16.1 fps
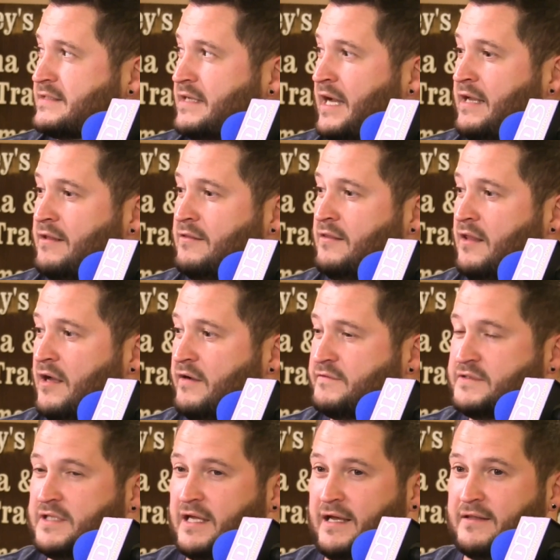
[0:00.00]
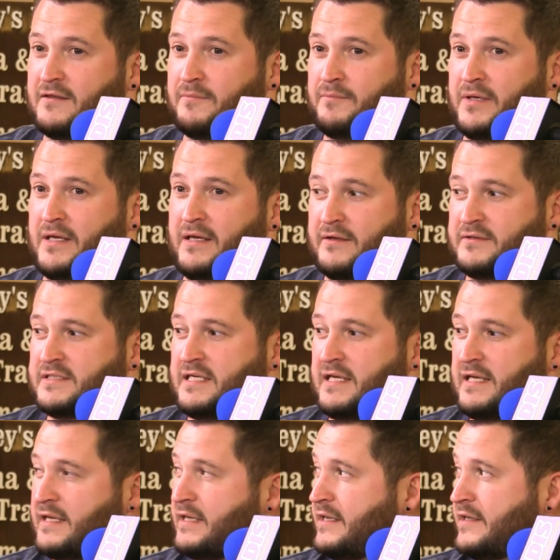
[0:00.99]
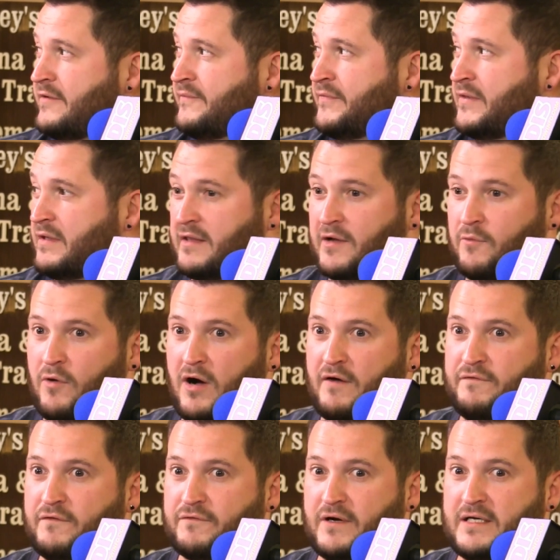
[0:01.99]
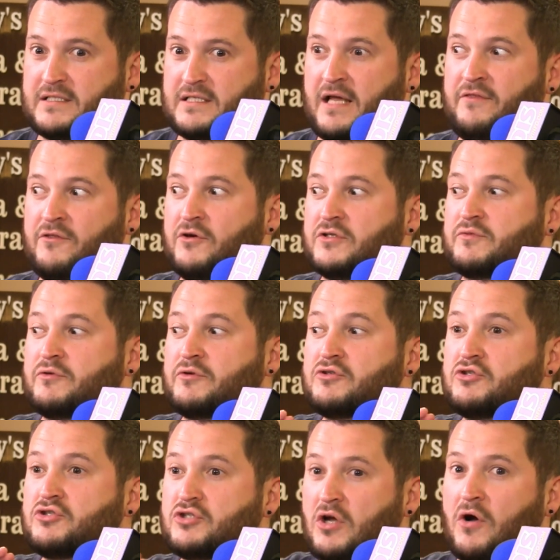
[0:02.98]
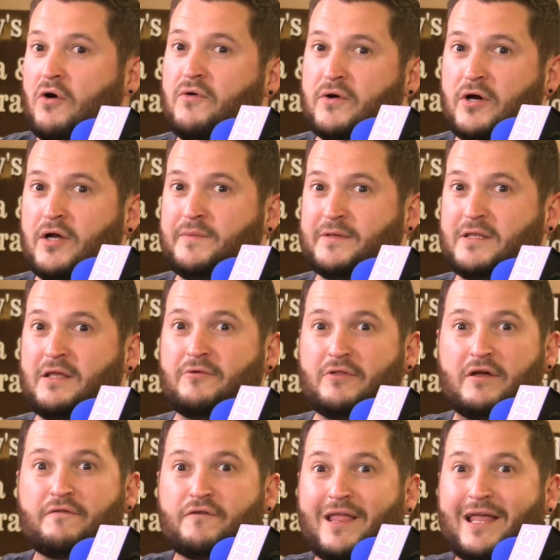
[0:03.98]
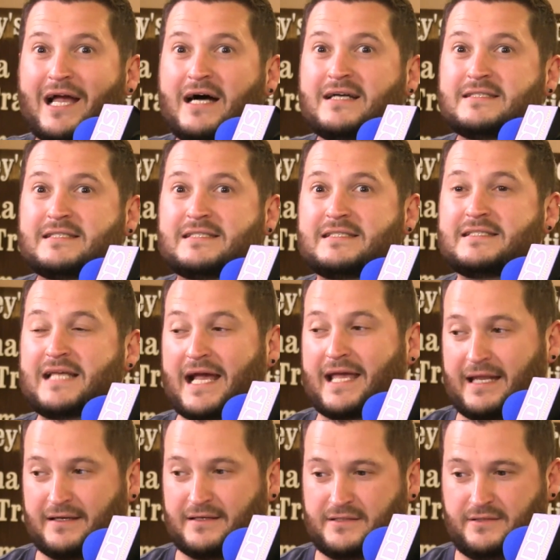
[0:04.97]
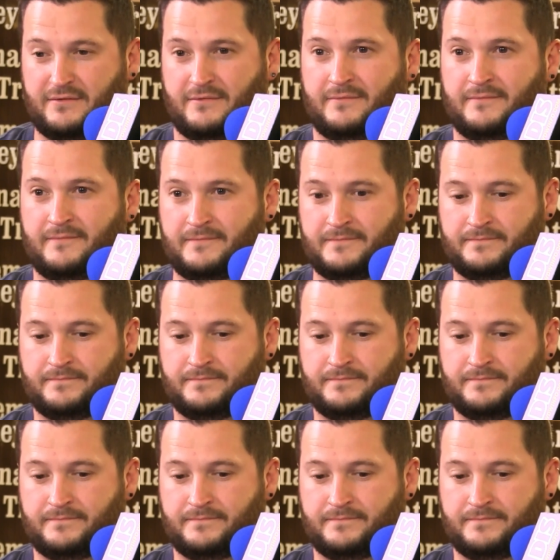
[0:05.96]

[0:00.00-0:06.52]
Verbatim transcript: Together. I loved they had the B L T mm. like waffle fries, and those were so good, but they were there for like a second. Yeah.